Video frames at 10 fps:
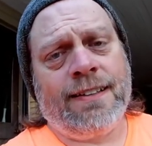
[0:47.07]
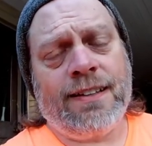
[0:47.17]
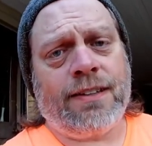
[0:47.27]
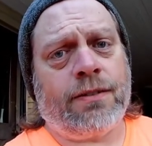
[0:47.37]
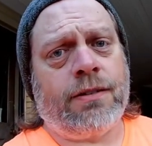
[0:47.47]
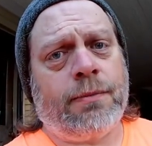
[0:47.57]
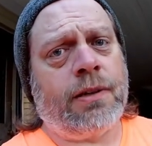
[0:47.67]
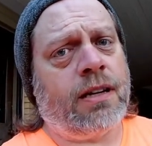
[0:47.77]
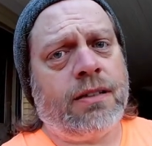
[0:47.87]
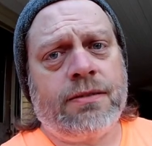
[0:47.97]
you know, I'm
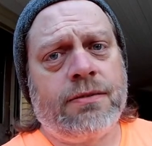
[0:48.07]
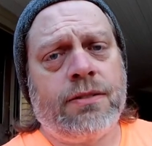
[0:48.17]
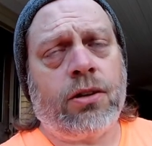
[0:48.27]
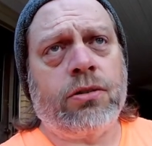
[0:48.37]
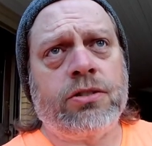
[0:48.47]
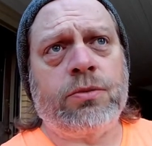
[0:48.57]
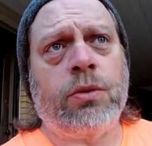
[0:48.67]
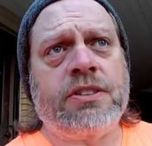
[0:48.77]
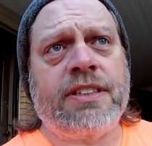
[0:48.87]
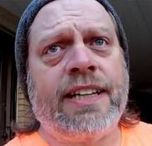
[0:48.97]
not Arnold
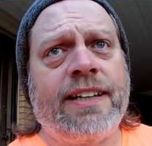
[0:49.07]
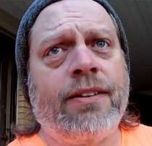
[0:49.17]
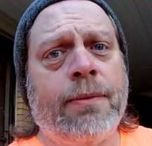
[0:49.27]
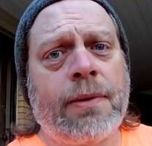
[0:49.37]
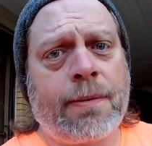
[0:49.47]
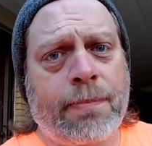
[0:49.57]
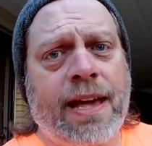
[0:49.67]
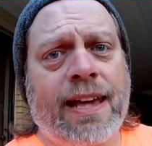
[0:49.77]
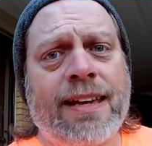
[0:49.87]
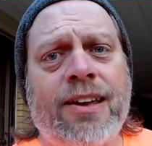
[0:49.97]
Schwarzenegger. I'm not
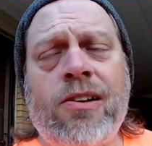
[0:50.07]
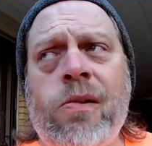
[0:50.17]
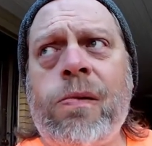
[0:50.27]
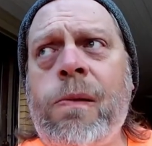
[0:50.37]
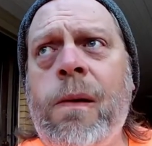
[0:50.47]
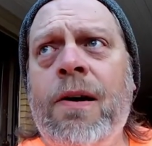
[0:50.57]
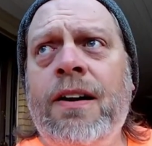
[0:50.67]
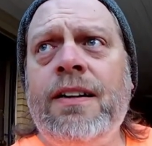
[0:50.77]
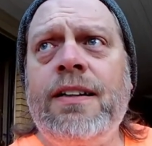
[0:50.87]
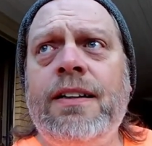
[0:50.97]
back.
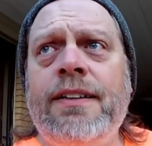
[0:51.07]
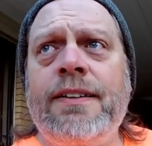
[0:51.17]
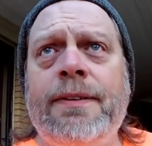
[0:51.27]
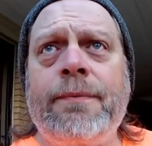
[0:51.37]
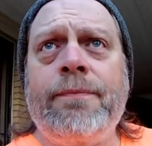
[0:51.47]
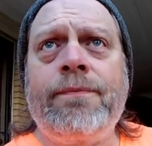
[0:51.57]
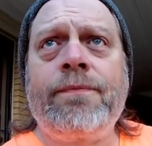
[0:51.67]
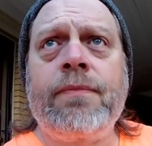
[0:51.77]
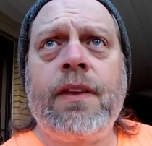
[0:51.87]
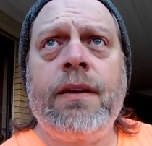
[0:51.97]

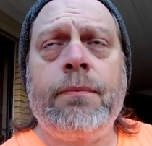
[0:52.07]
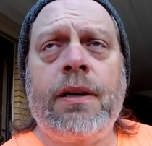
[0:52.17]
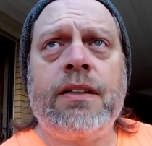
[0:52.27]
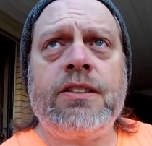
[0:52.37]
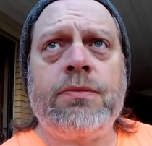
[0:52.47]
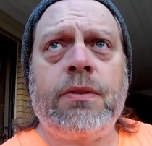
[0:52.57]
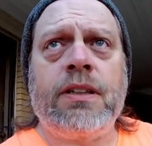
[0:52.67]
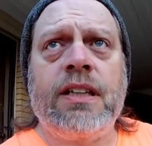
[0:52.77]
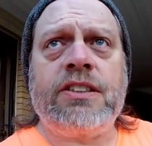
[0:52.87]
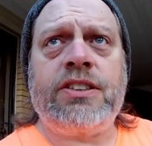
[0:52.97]
But I just wanted to
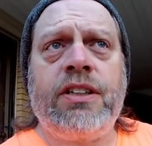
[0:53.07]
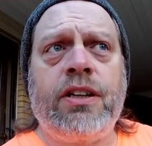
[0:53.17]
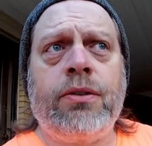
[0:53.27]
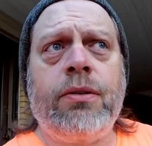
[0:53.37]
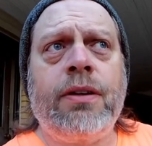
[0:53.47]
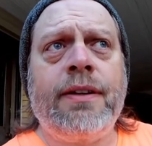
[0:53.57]
let you know,